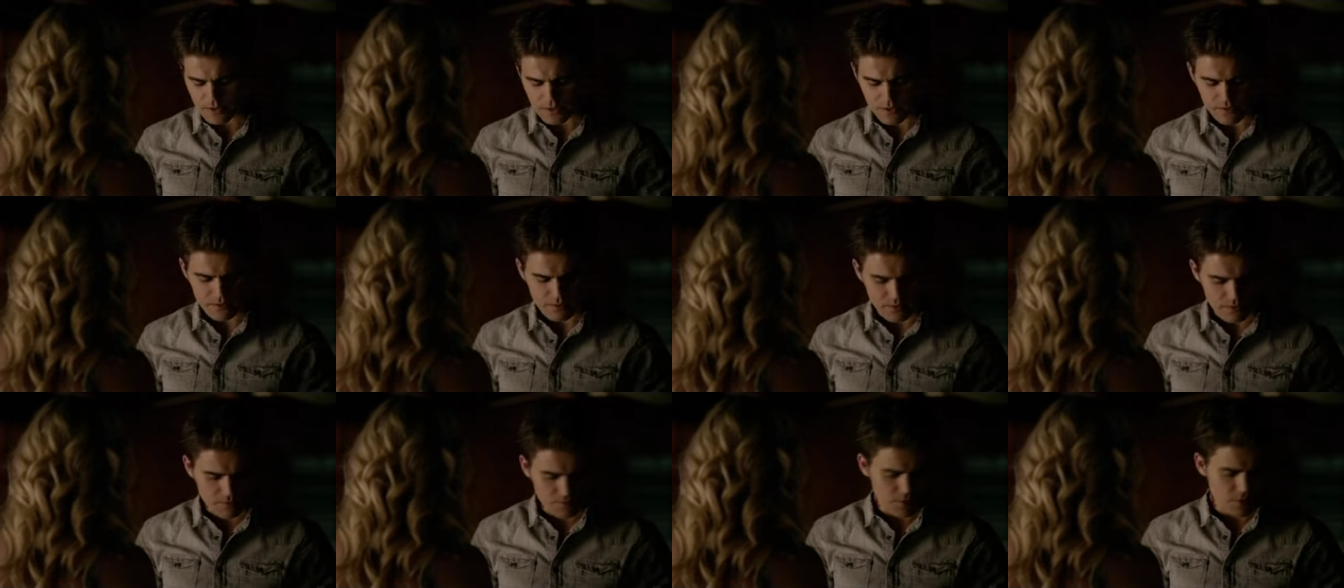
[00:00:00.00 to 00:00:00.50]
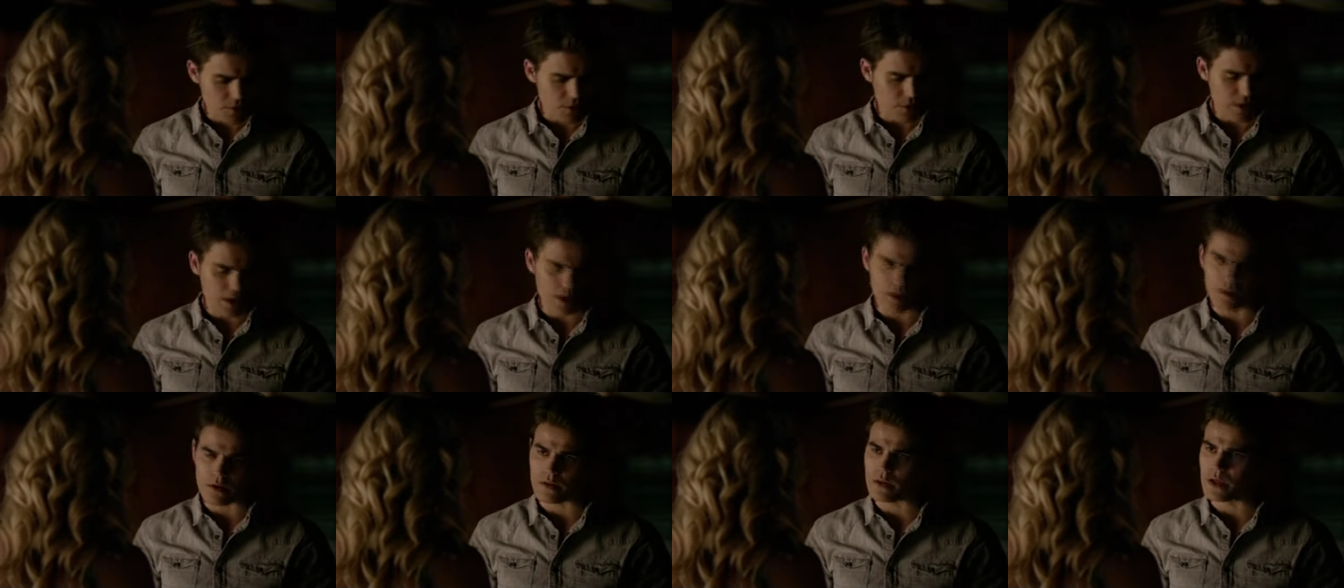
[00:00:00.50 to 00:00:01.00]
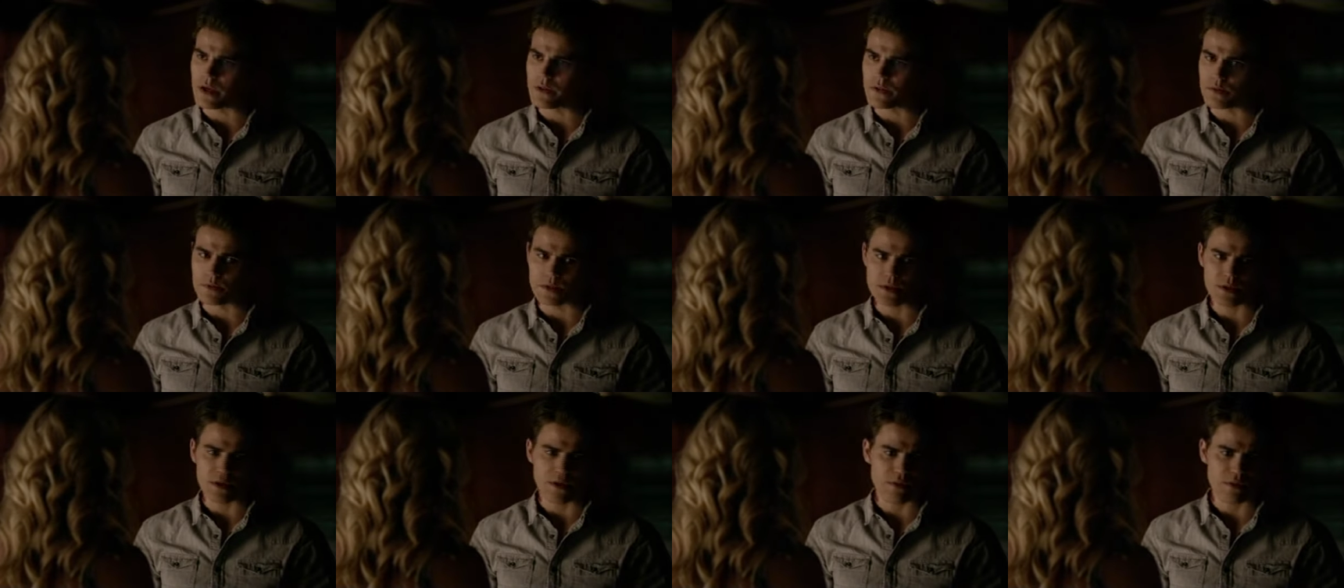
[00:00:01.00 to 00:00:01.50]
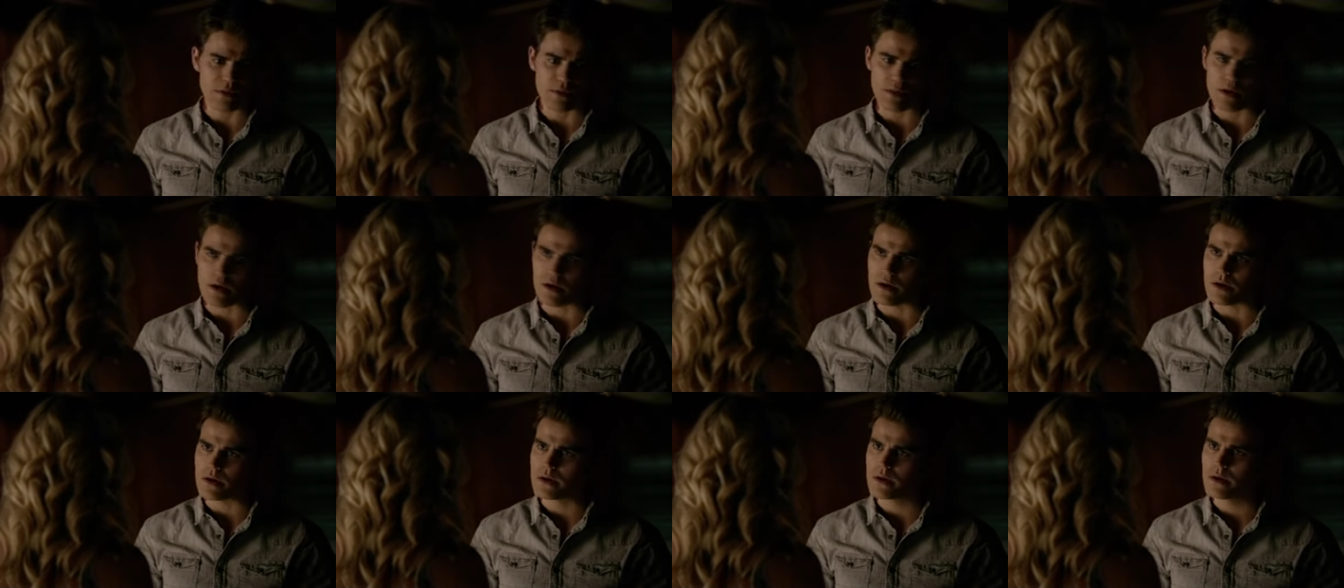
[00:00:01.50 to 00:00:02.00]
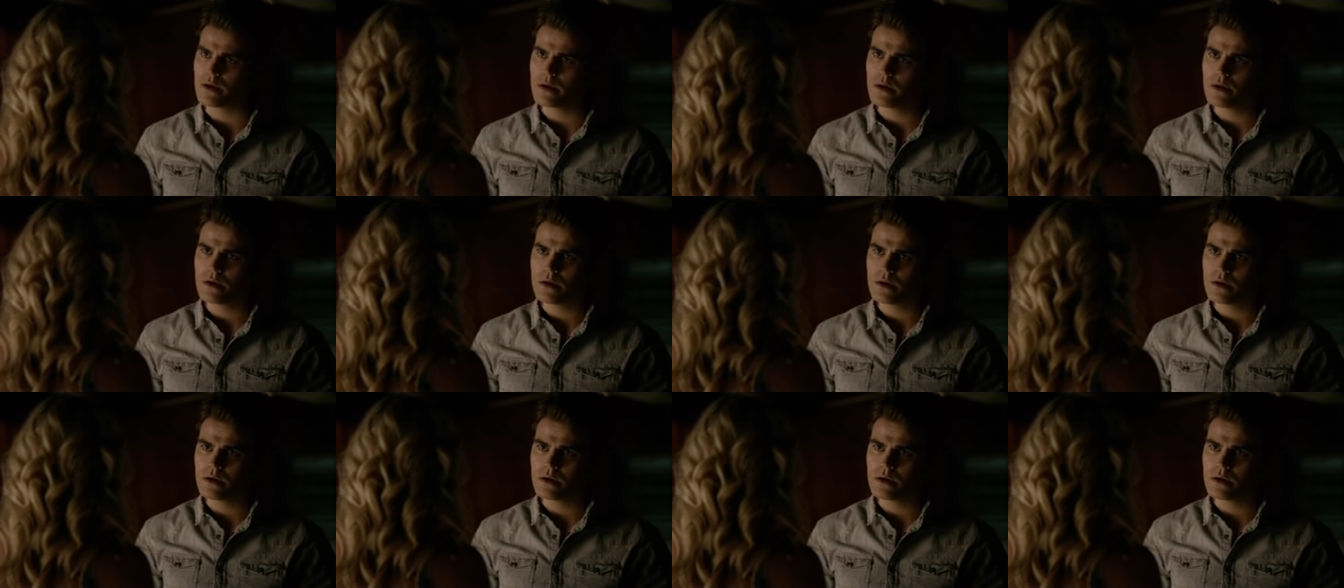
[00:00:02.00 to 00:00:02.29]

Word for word: I looked into them too, Caroline. There was nothing there